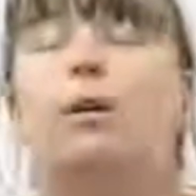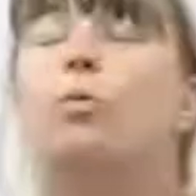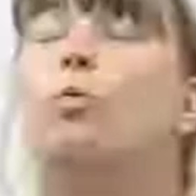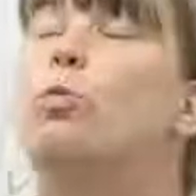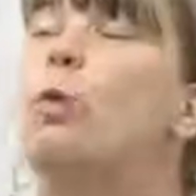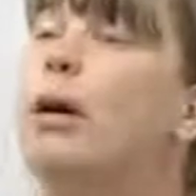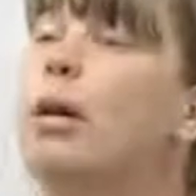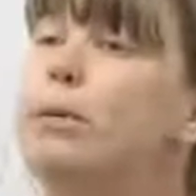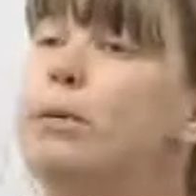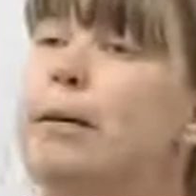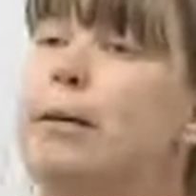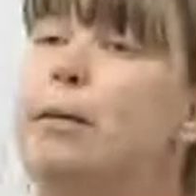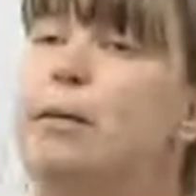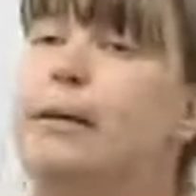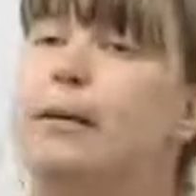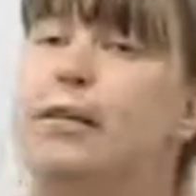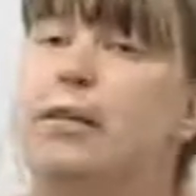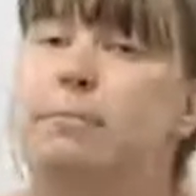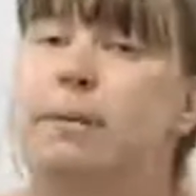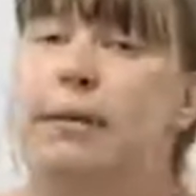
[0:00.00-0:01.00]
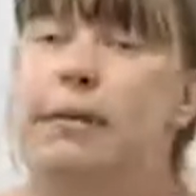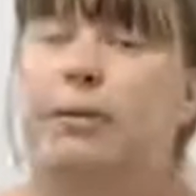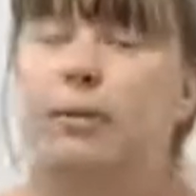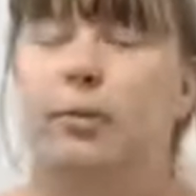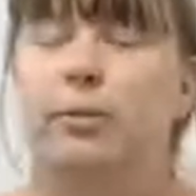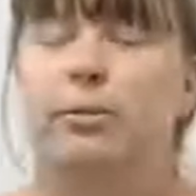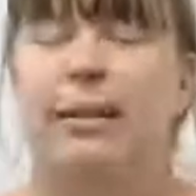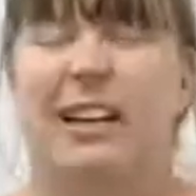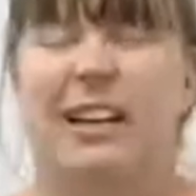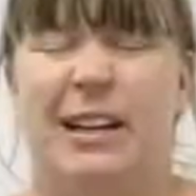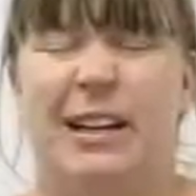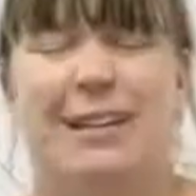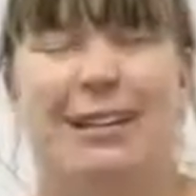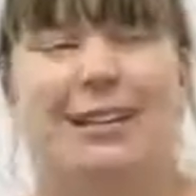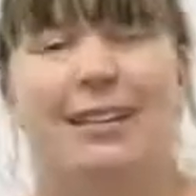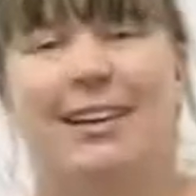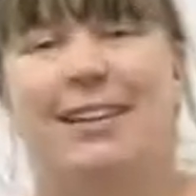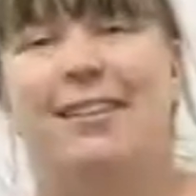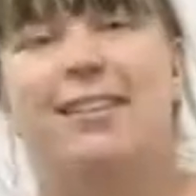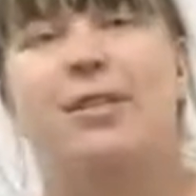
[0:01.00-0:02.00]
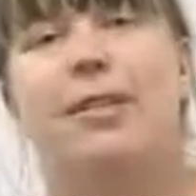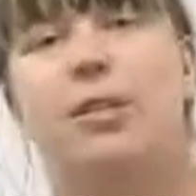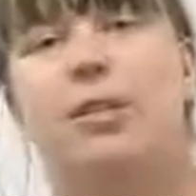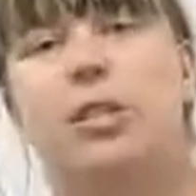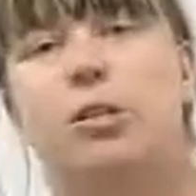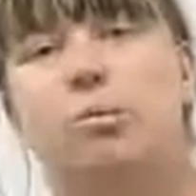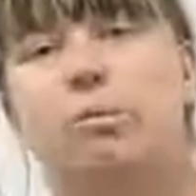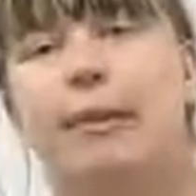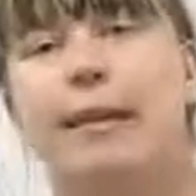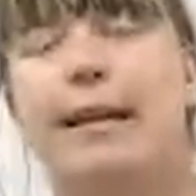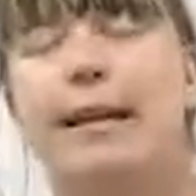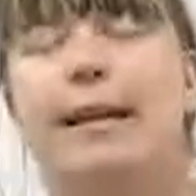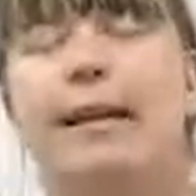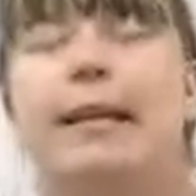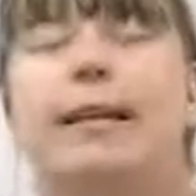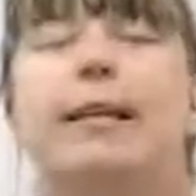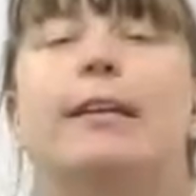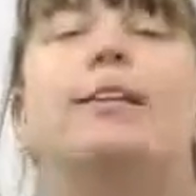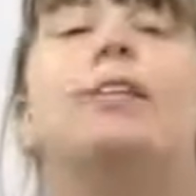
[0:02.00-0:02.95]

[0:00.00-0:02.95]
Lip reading: what are we going to be doing? This week,